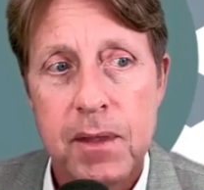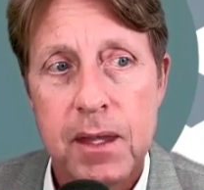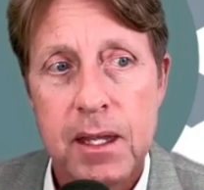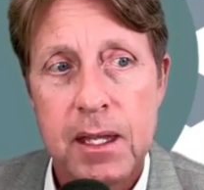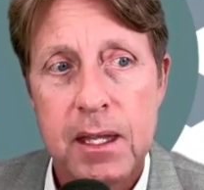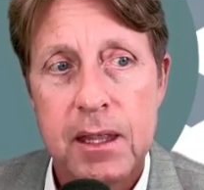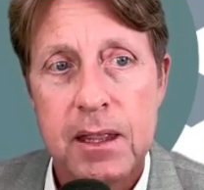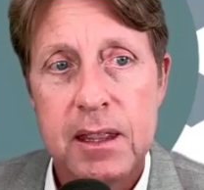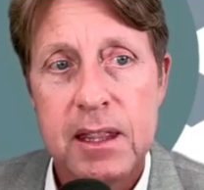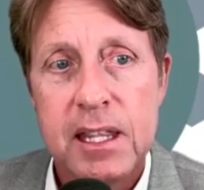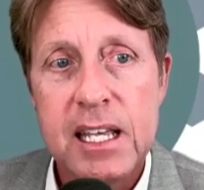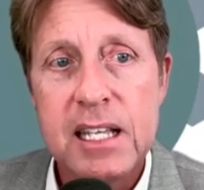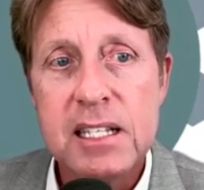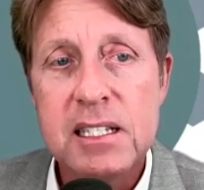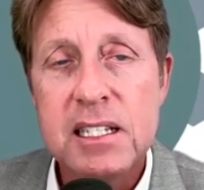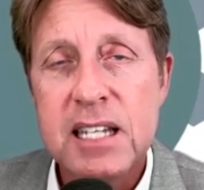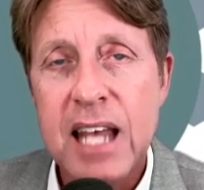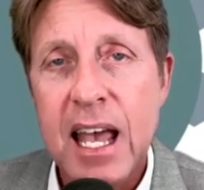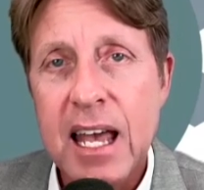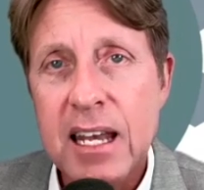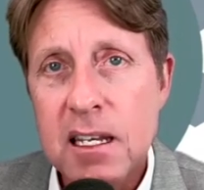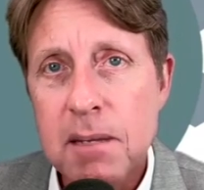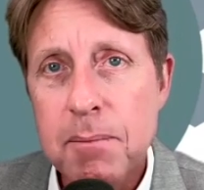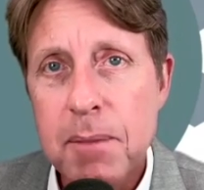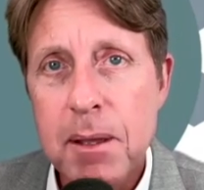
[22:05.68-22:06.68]
These
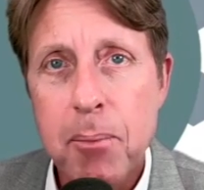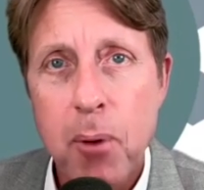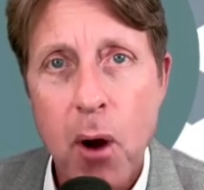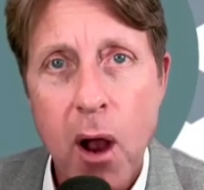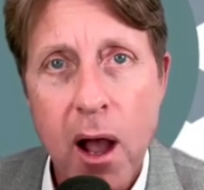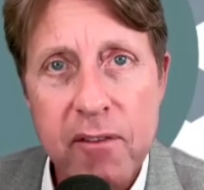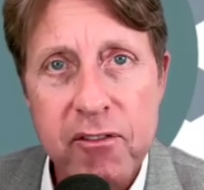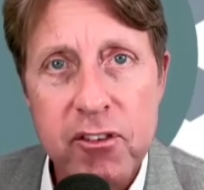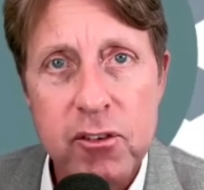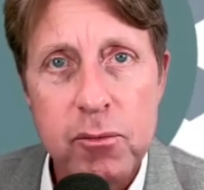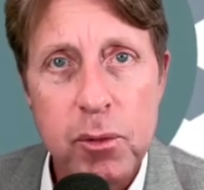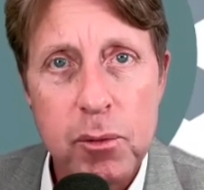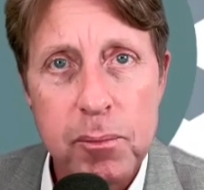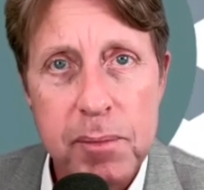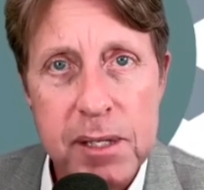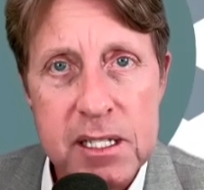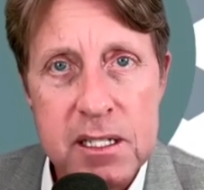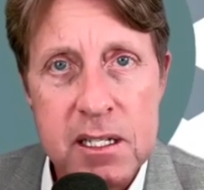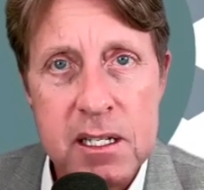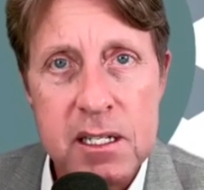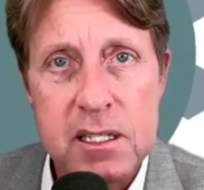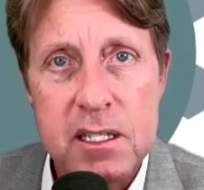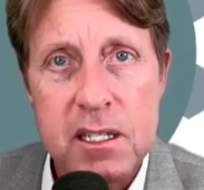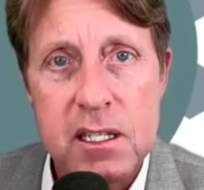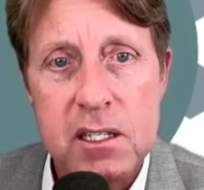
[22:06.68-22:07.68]
tend to be profitable
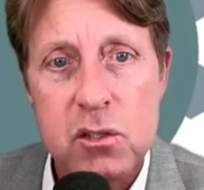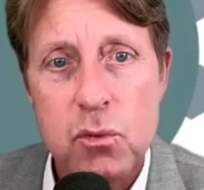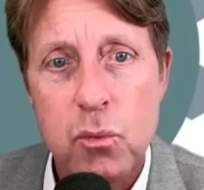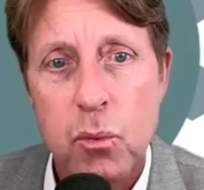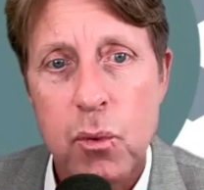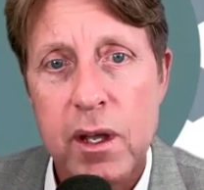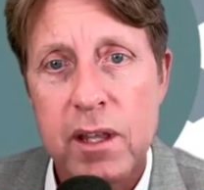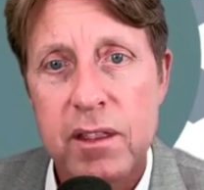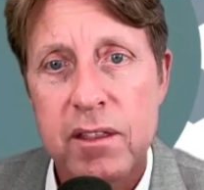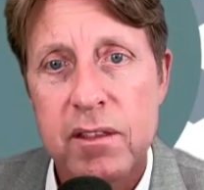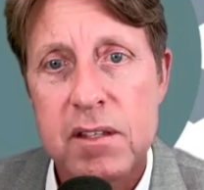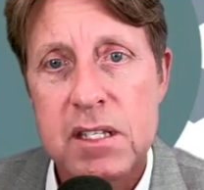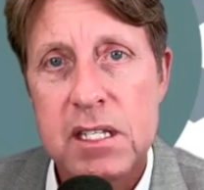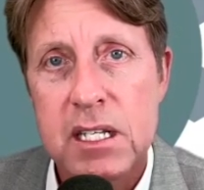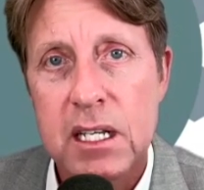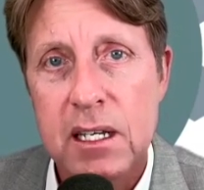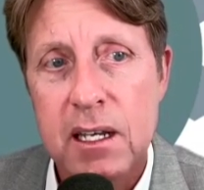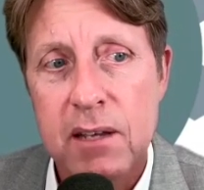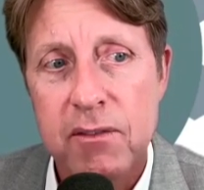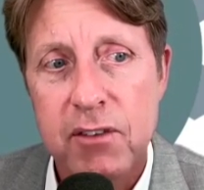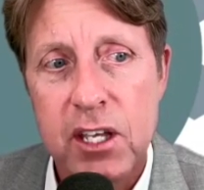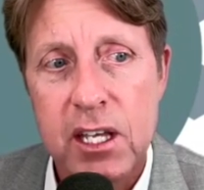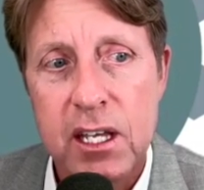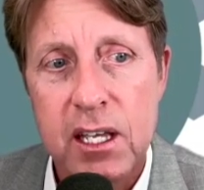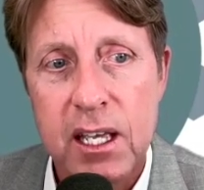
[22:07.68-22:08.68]
businesses with
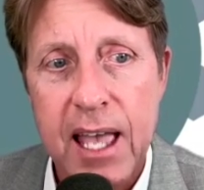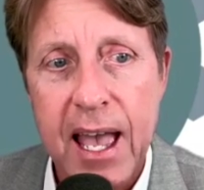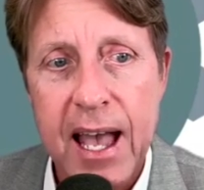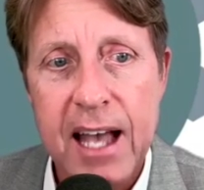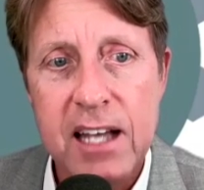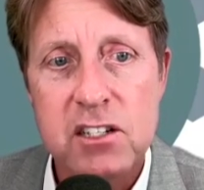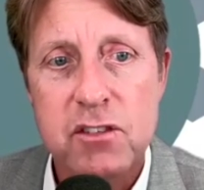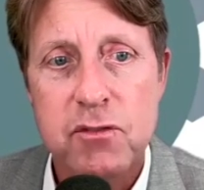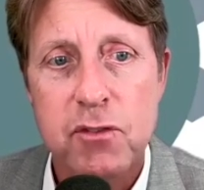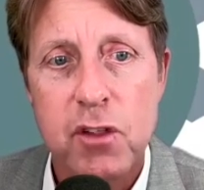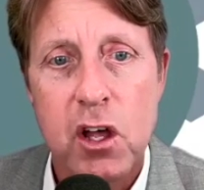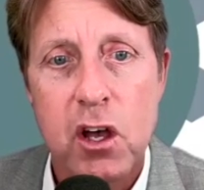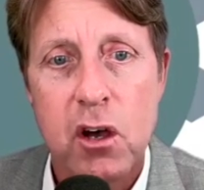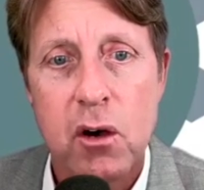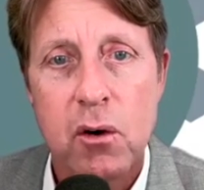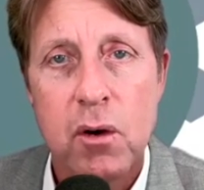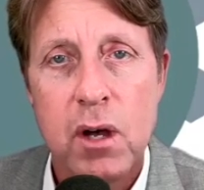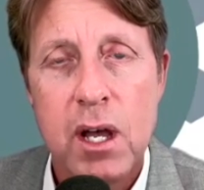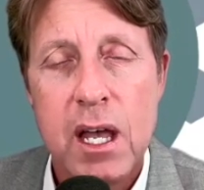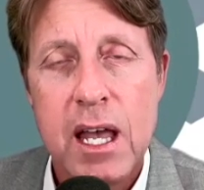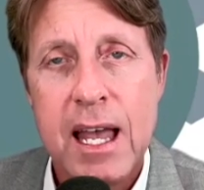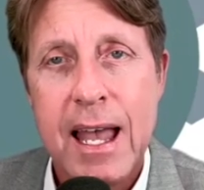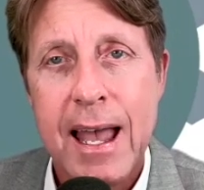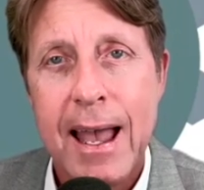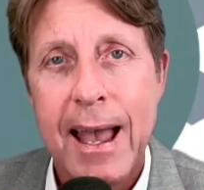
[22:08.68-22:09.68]
significant cash flow
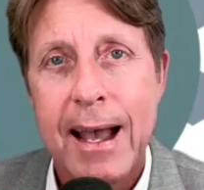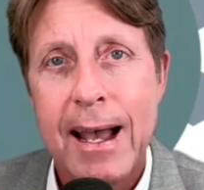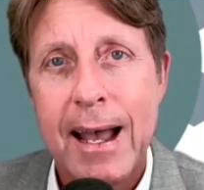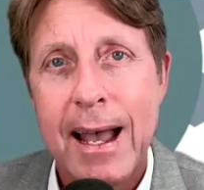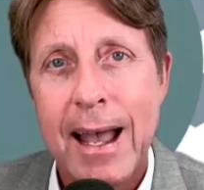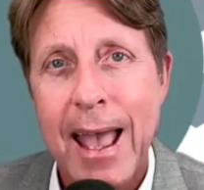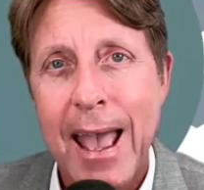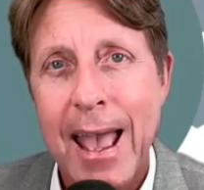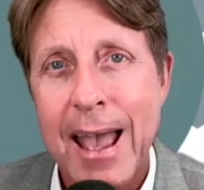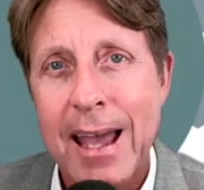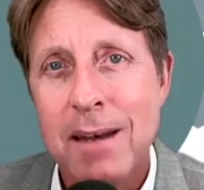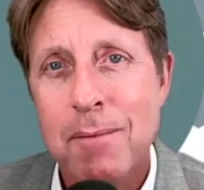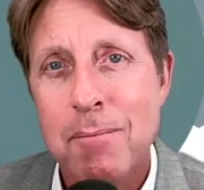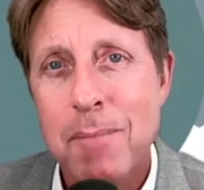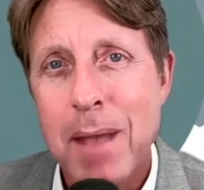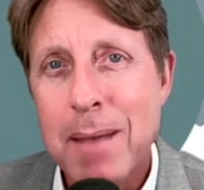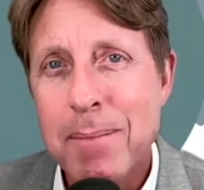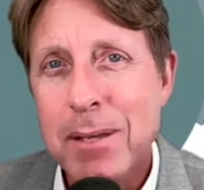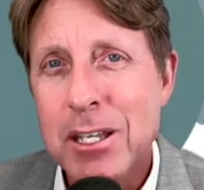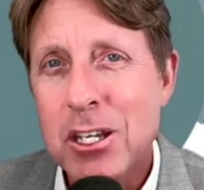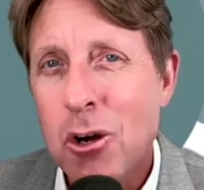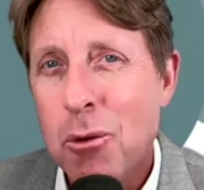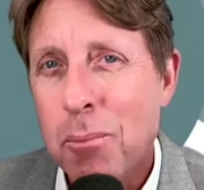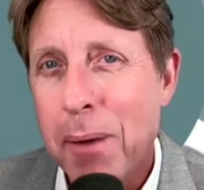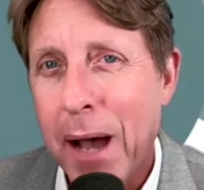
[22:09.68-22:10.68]
and maybe
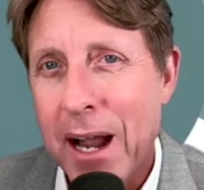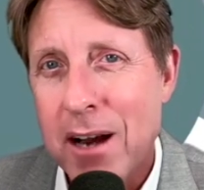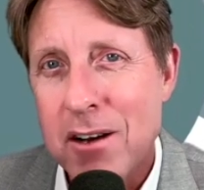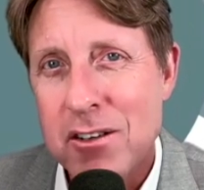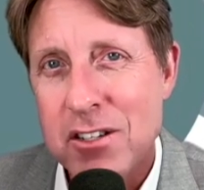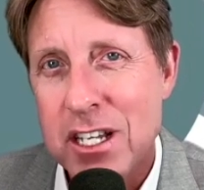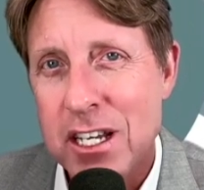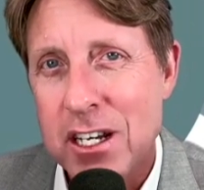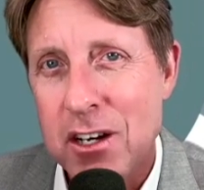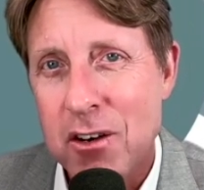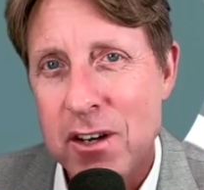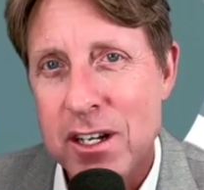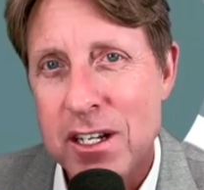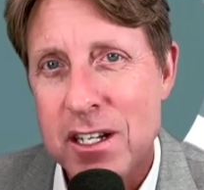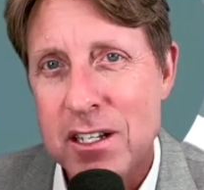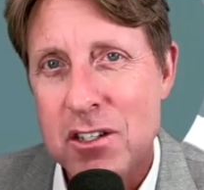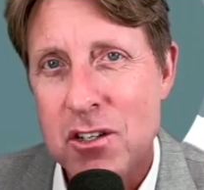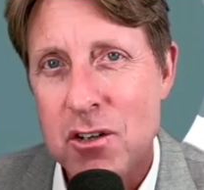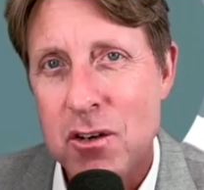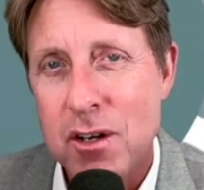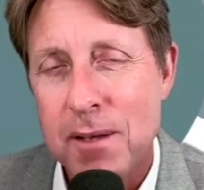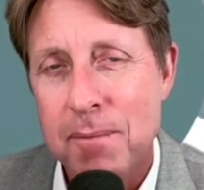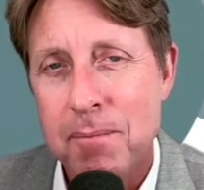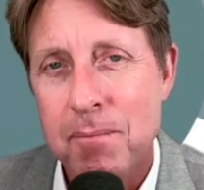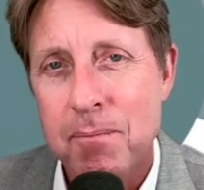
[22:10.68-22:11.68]
no buyers in your
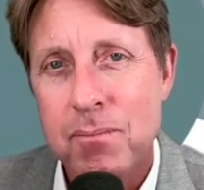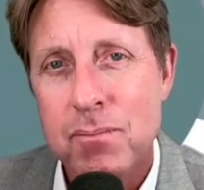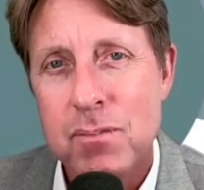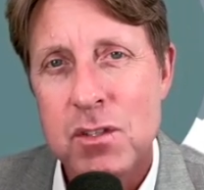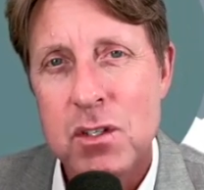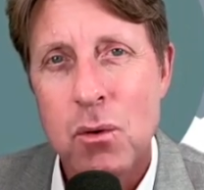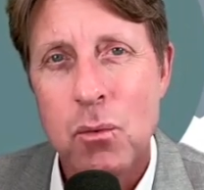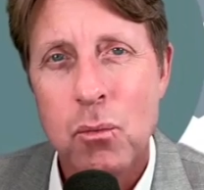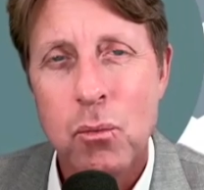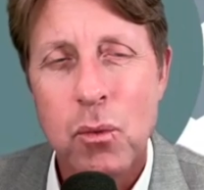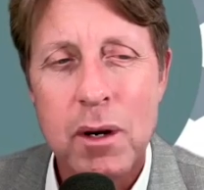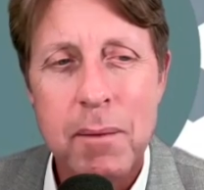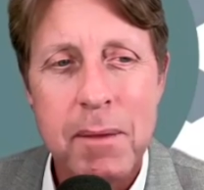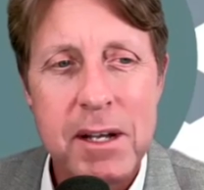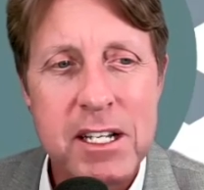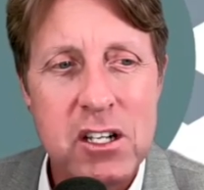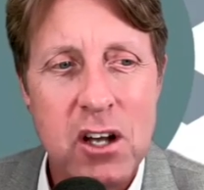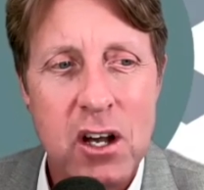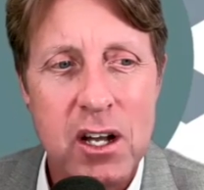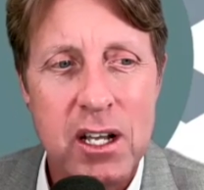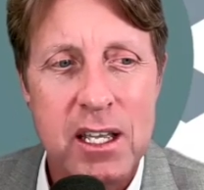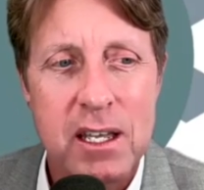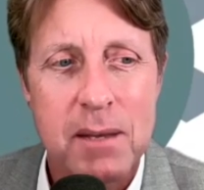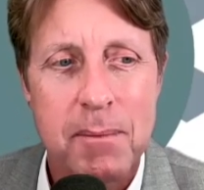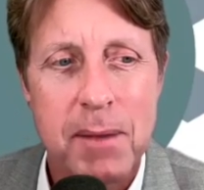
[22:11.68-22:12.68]
industry. So what am I
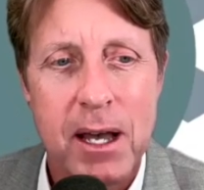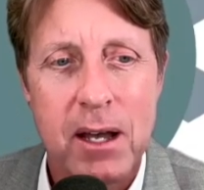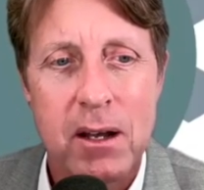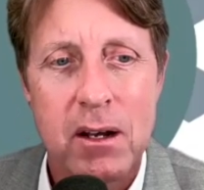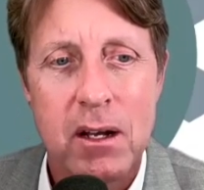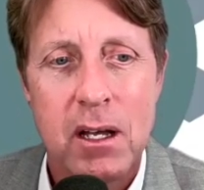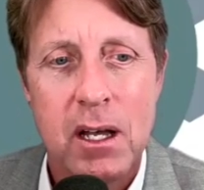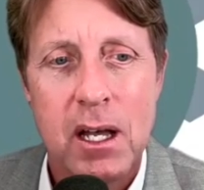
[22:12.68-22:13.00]
talking about?